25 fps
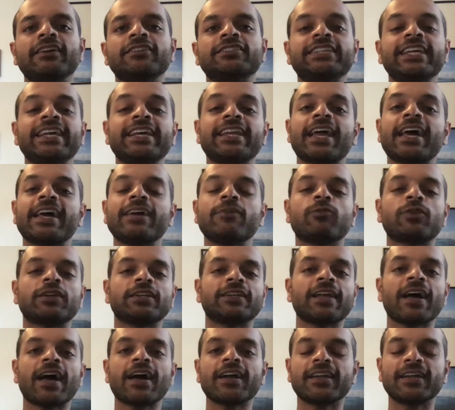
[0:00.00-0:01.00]
and I were
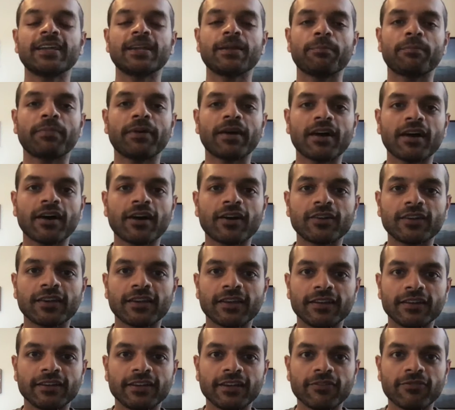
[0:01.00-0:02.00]
talking about
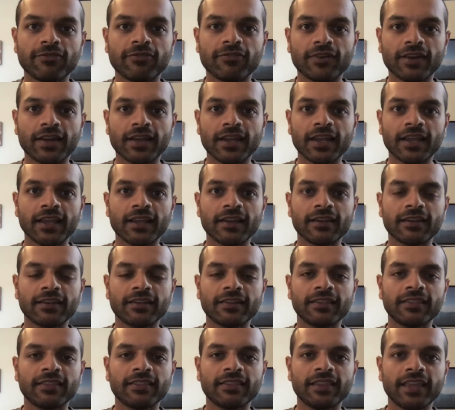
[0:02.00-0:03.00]
different
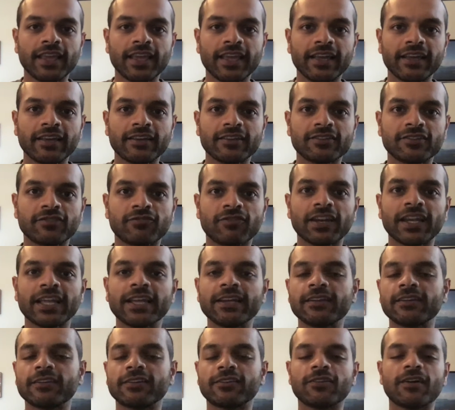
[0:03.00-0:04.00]
things
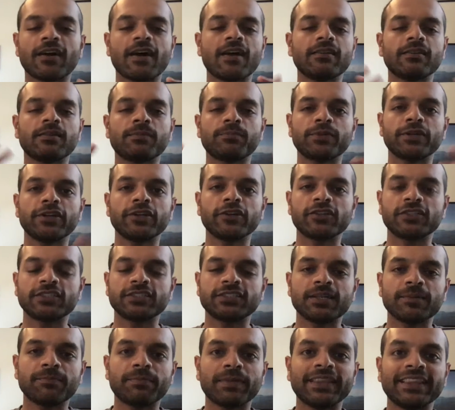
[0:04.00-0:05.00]
related to
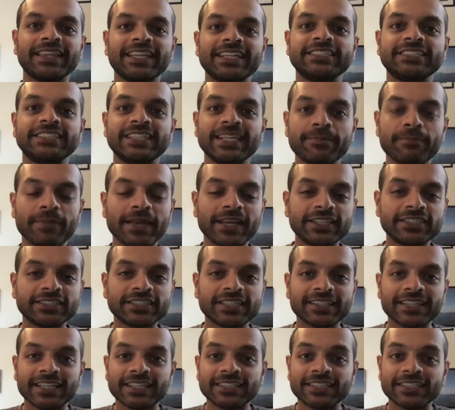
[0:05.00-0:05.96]
entrepreneurship, and then she mentioned that